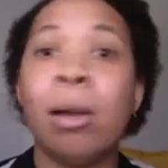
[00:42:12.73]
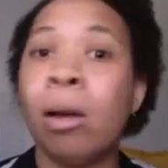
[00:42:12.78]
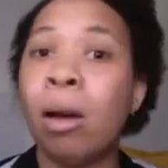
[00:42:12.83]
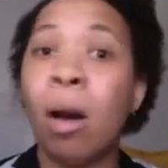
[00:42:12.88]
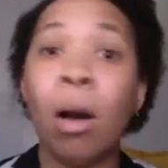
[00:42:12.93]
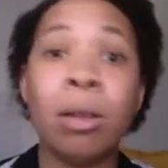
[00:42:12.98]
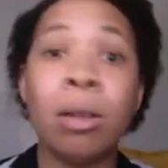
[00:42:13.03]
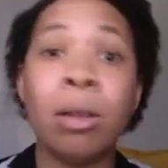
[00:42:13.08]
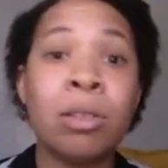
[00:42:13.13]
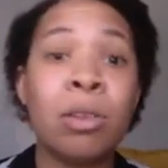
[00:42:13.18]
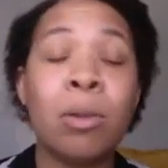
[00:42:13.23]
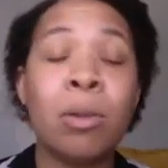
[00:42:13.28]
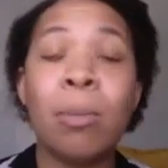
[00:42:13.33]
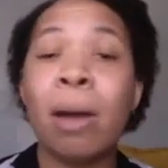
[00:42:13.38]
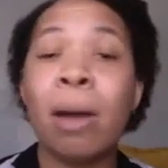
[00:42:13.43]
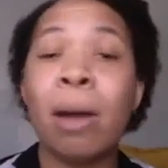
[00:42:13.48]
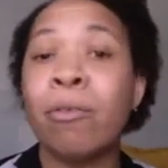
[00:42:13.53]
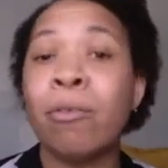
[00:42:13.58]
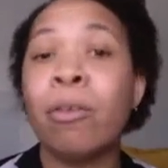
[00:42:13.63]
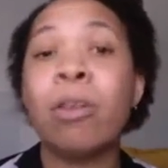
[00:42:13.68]
Also,
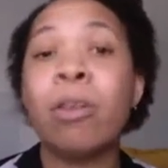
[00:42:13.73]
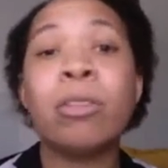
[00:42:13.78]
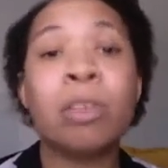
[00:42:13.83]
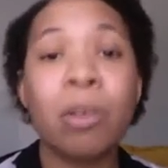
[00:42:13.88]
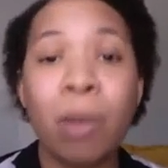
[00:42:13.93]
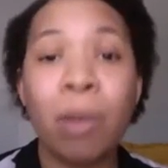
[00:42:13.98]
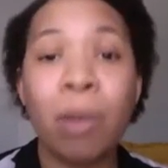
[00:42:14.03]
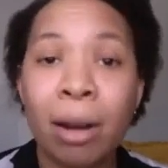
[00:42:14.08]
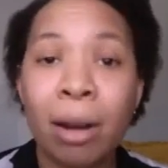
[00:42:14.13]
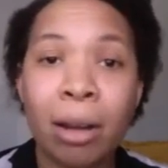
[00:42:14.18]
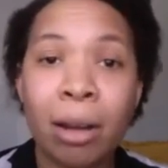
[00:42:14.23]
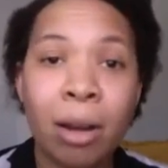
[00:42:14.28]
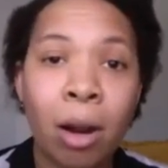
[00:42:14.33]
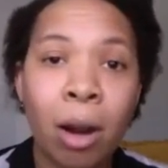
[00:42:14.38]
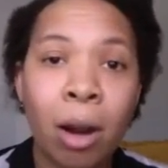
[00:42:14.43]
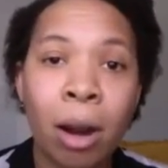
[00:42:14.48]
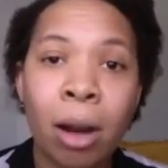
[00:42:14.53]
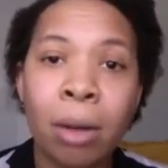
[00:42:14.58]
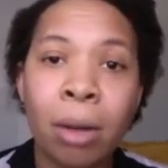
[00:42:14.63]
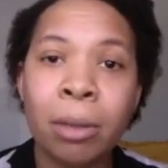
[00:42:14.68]
my first credit
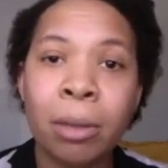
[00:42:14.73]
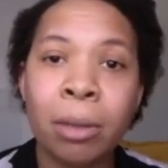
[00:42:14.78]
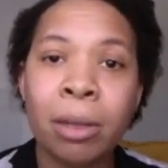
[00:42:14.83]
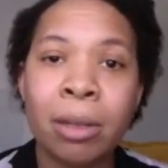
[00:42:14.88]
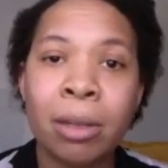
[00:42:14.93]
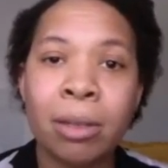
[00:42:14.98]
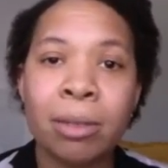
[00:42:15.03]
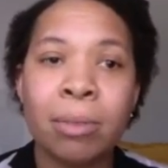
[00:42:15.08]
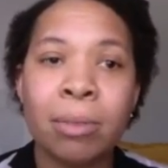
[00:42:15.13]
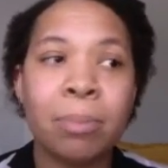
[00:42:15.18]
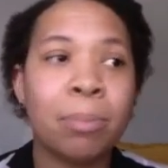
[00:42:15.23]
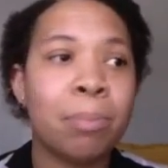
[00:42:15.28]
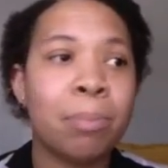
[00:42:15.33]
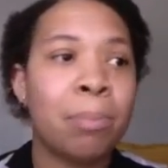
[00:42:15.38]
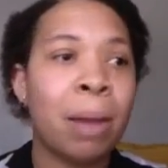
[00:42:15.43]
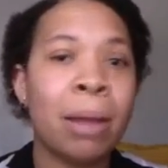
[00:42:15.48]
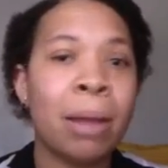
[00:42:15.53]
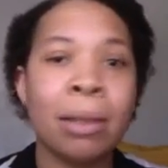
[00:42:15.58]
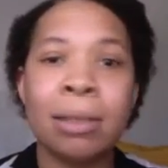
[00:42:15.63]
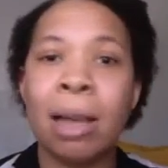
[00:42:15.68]
card, because
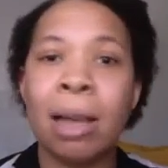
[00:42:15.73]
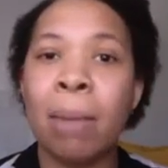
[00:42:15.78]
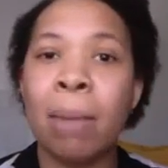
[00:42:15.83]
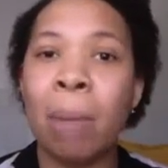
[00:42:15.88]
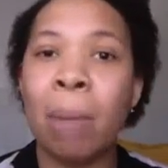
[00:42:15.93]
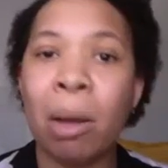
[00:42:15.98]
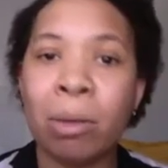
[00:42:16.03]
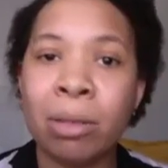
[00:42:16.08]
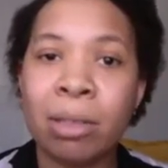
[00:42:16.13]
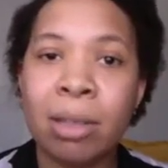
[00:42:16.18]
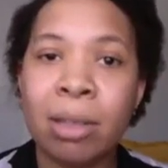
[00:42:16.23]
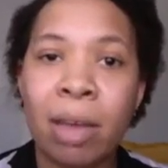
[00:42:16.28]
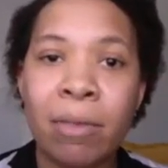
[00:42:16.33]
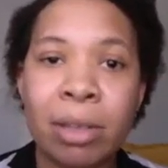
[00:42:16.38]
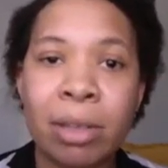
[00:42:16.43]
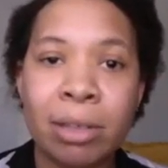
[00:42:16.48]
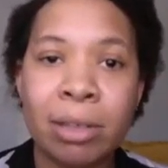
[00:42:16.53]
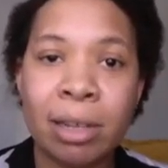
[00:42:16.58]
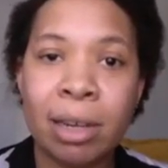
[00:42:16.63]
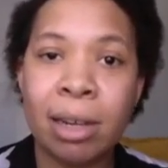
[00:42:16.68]
by the time I was
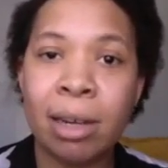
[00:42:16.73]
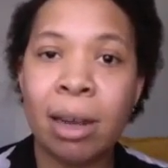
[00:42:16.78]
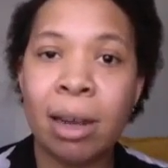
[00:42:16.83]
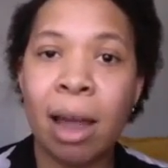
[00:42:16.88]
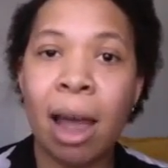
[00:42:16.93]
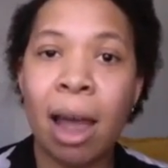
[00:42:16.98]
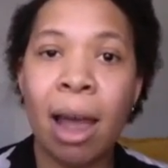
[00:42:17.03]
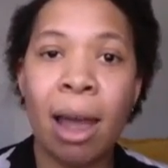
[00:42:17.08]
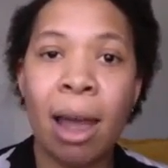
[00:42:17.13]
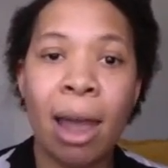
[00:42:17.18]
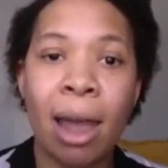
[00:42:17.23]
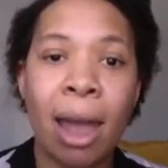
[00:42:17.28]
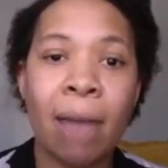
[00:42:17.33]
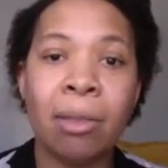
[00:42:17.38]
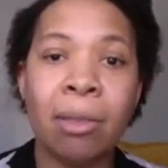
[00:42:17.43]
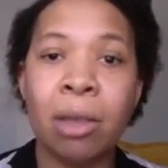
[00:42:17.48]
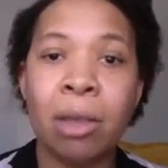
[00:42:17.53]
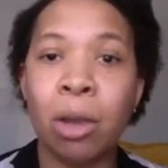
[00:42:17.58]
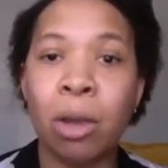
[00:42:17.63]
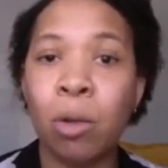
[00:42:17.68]
17, I
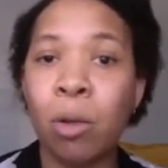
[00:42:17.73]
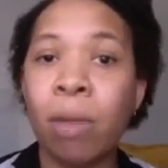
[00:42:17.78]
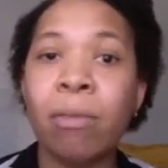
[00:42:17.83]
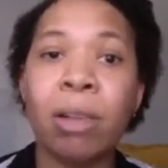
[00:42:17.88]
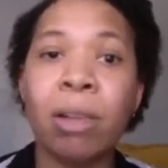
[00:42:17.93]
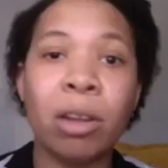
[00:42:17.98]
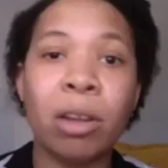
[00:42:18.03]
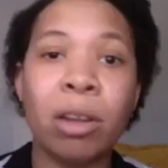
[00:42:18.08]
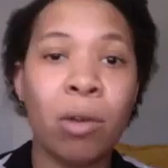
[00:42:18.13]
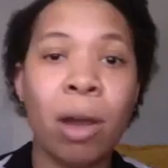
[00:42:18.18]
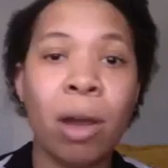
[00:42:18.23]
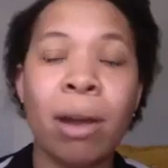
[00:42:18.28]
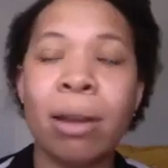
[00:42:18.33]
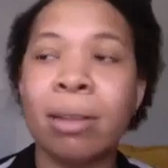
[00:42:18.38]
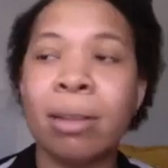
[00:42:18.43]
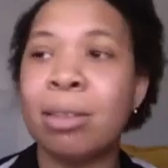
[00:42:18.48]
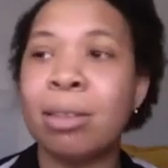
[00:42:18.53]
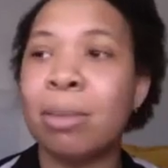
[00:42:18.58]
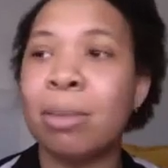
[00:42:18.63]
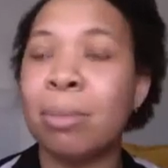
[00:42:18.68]
had the equivalent
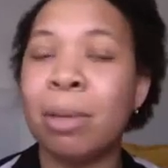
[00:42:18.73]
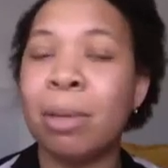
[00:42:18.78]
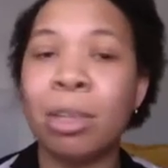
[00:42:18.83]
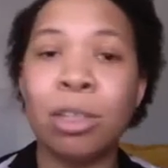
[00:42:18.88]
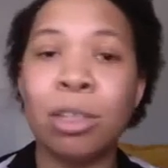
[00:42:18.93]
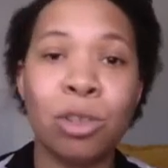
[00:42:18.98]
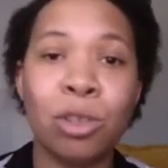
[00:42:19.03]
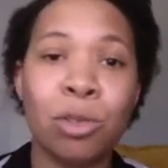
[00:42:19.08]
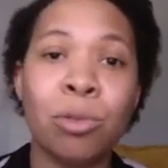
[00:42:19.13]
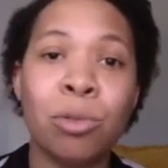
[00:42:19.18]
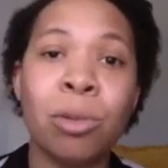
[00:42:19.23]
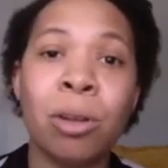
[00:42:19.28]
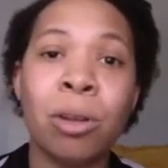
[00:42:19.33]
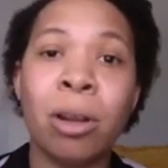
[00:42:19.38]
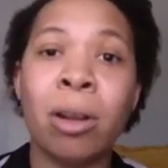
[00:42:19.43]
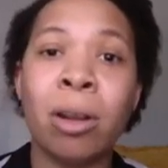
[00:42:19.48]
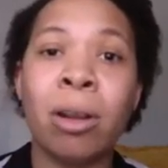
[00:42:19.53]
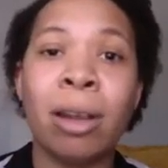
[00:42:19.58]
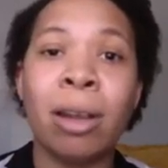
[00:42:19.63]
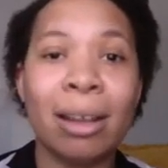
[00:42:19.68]
credits to be a
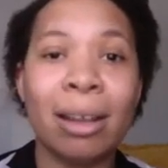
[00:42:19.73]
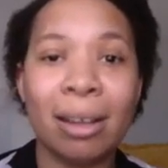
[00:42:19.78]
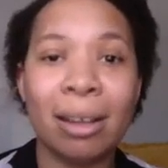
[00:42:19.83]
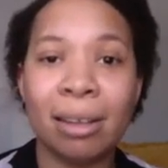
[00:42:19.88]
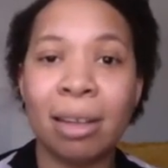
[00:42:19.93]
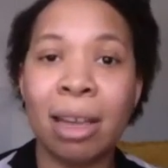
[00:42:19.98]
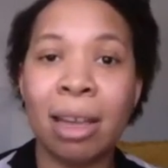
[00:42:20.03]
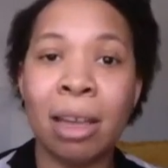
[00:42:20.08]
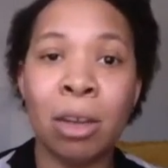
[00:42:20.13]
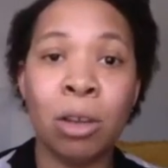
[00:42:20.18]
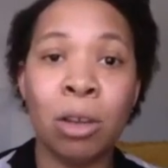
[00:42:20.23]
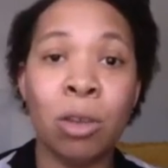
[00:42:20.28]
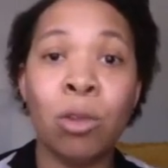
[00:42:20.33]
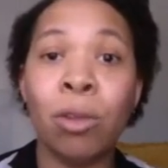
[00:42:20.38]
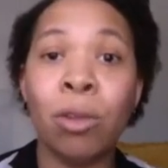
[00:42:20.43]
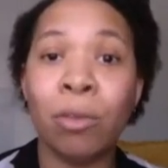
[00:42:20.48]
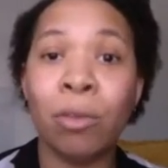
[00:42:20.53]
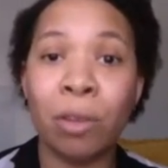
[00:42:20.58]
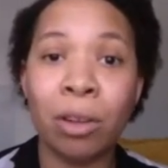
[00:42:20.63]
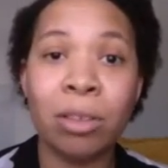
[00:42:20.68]
junior in
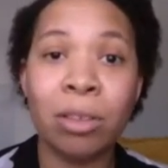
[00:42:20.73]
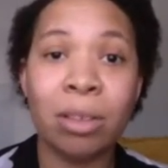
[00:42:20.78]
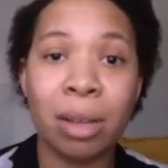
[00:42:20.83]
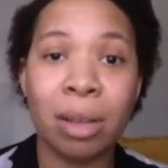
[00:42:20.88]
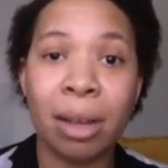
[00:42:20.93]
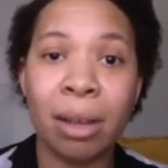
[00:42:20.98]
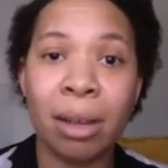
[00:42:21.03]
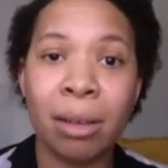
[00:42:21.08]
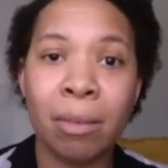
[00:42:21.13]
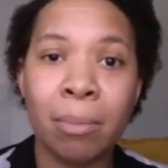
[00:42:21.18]
university.